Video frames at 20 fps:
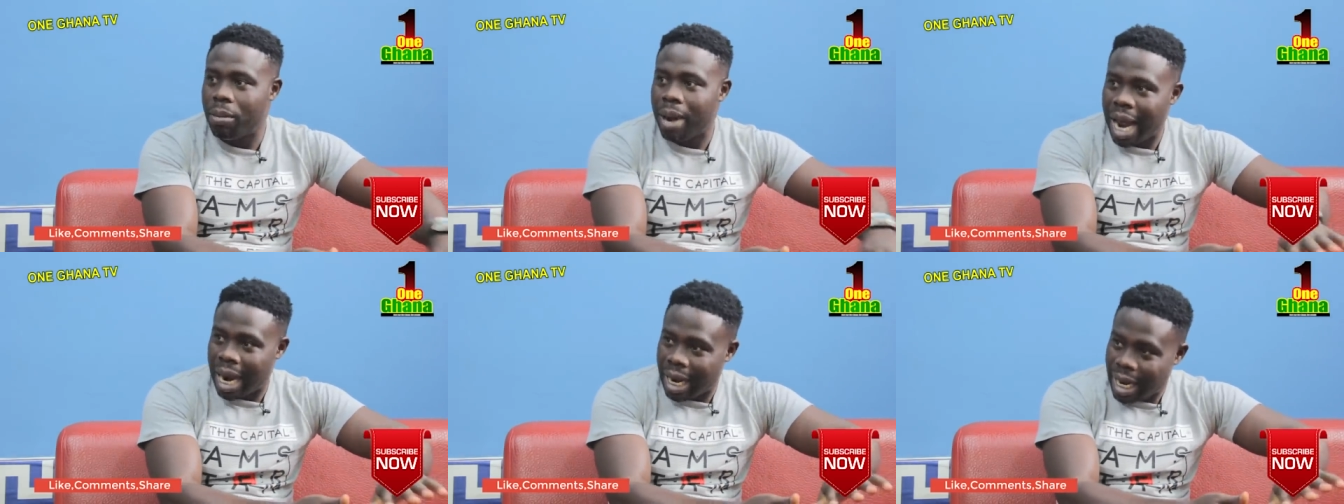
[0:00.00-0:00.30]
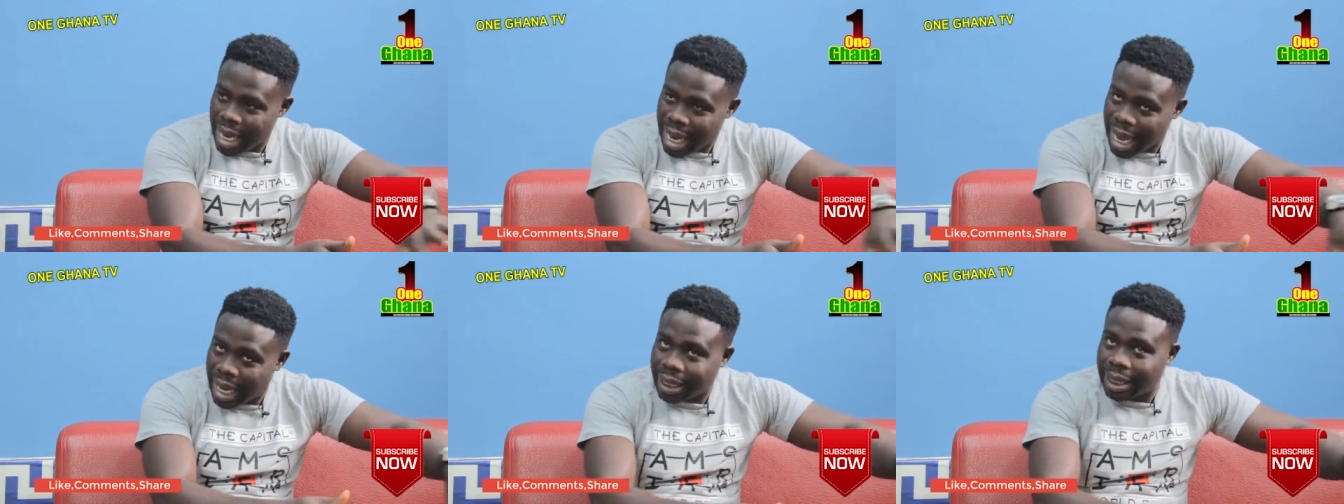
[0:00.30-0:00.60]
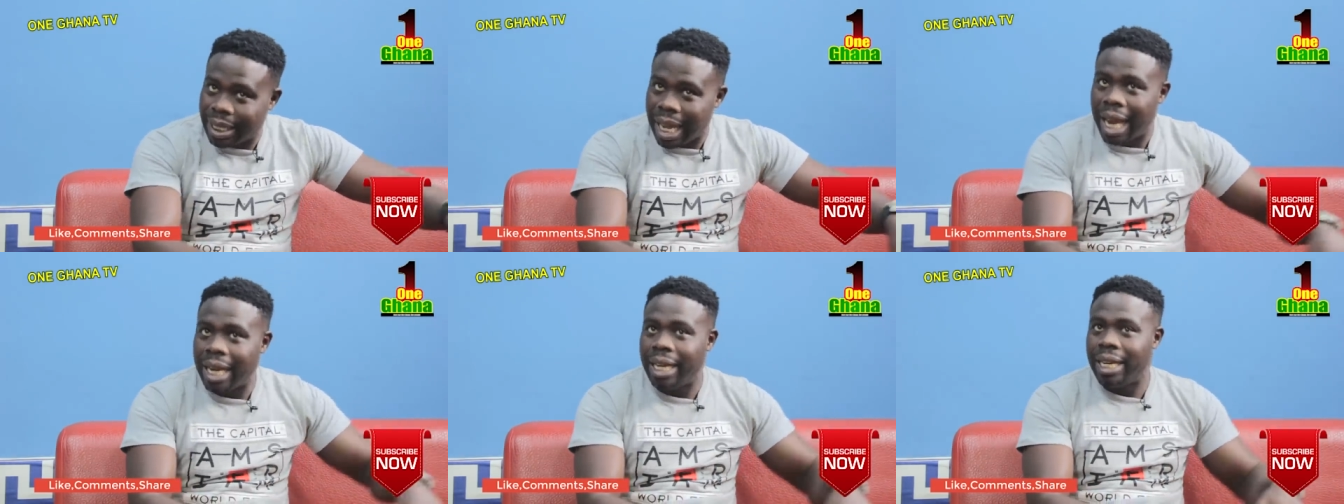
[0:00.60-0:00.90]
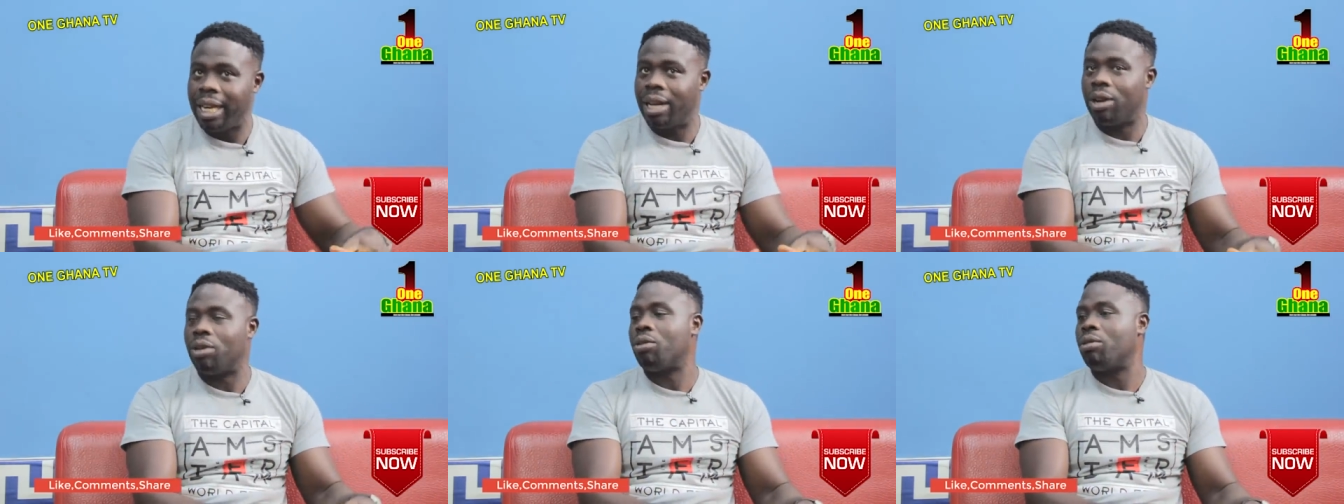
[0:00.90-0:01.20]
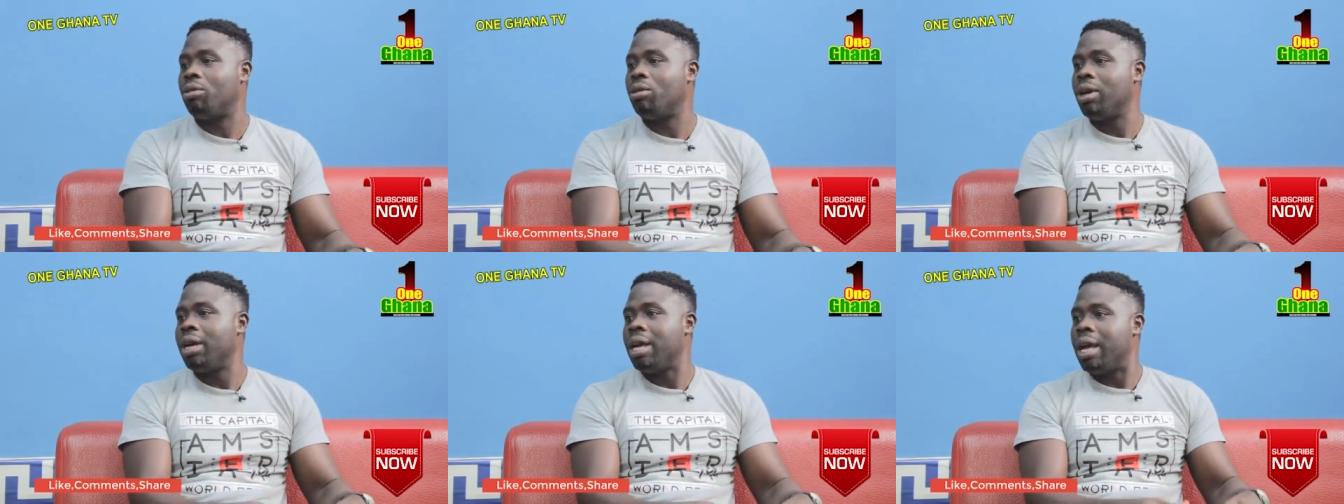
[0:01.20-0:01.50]
man, yes, I dear
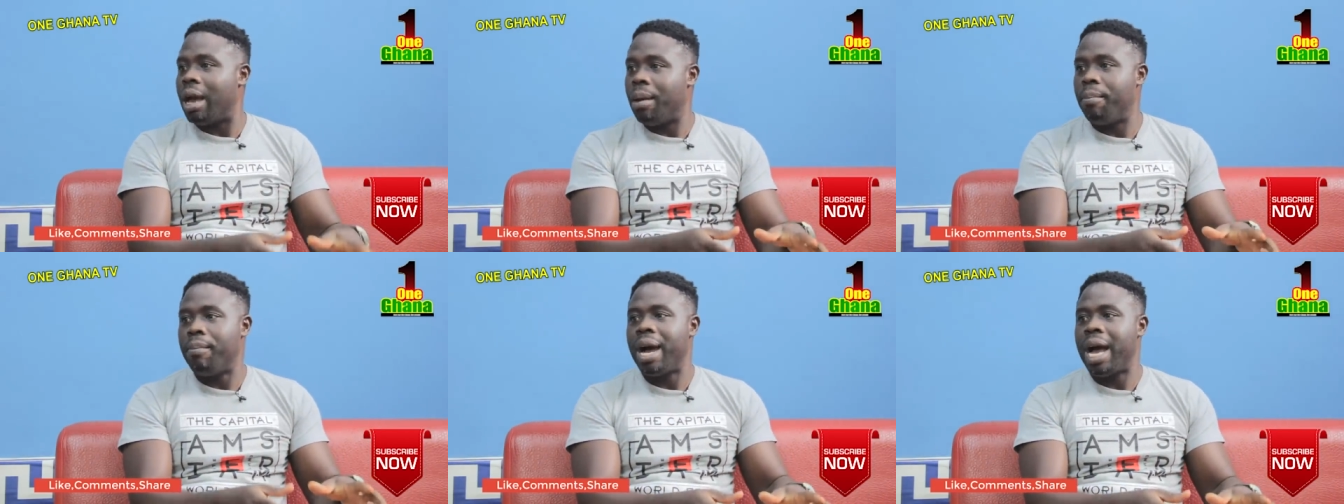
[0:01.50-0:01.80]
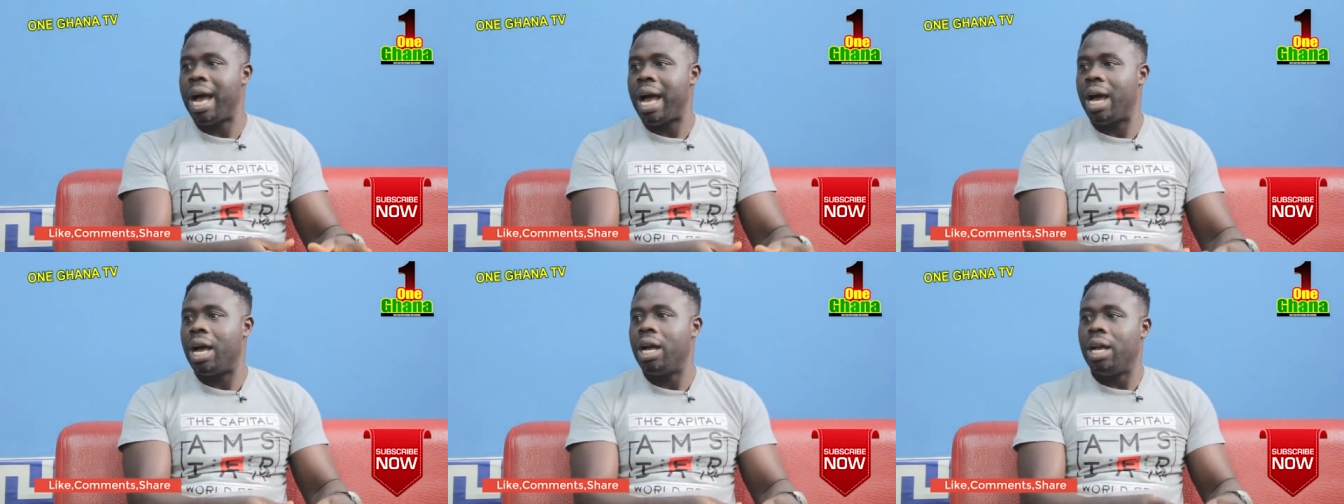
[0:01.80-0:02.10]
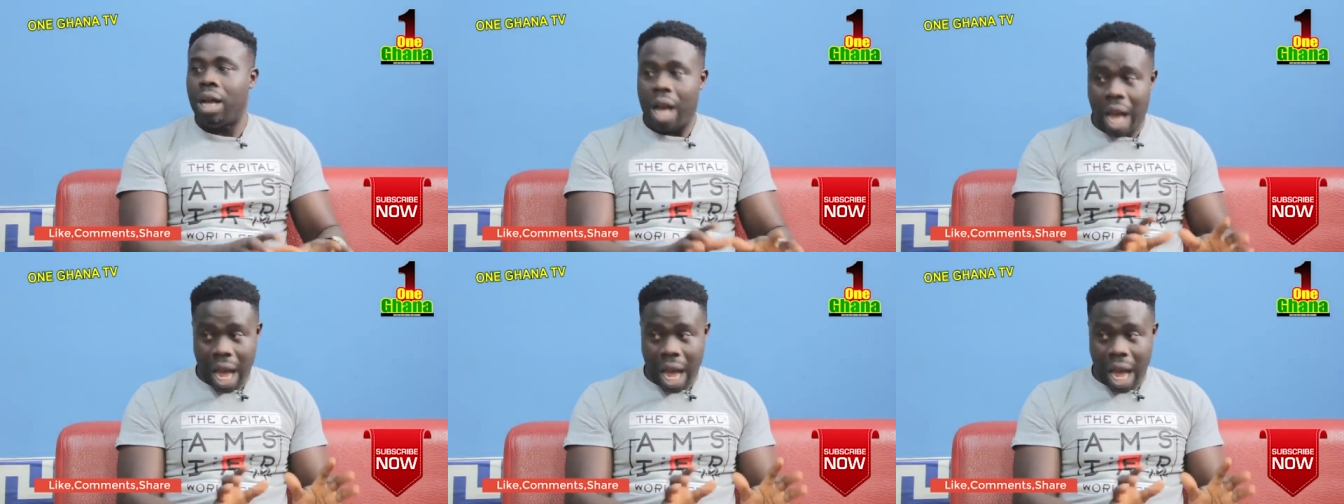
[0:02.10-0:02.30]
no, a man,